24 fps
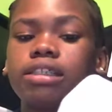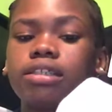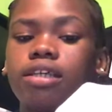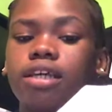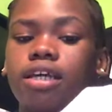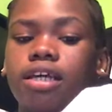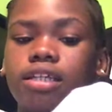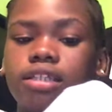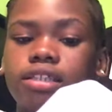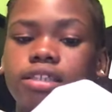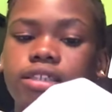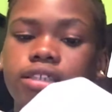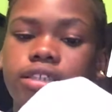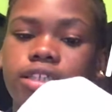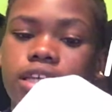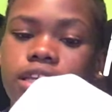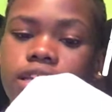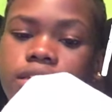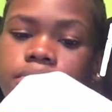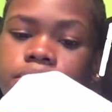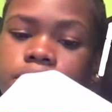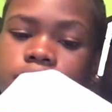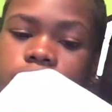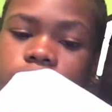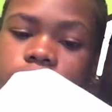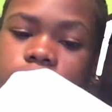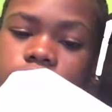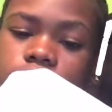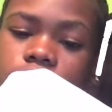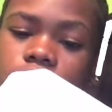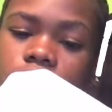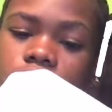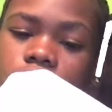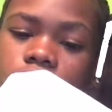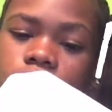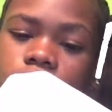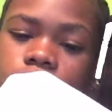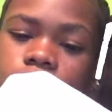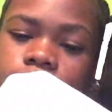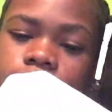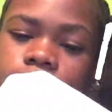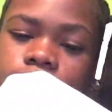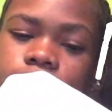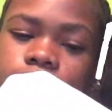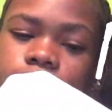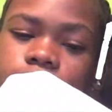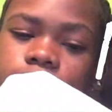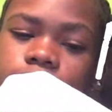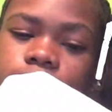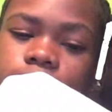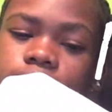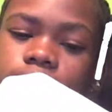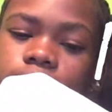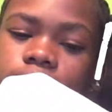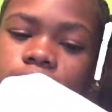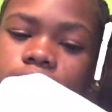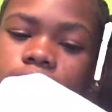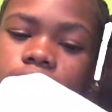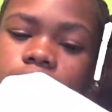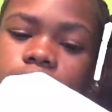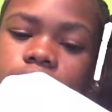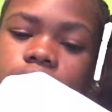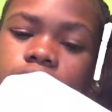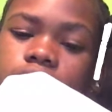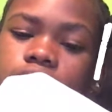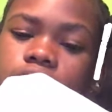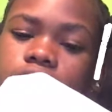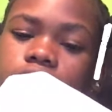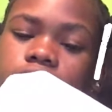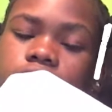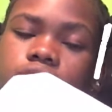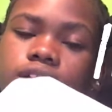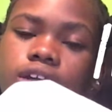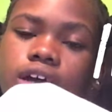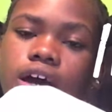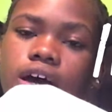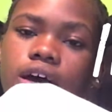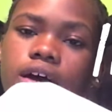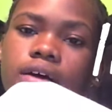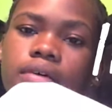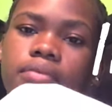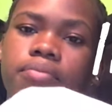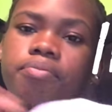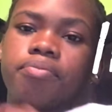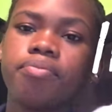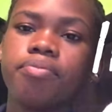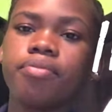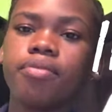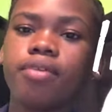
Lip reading: its name is Calm. Like, literally, Calm.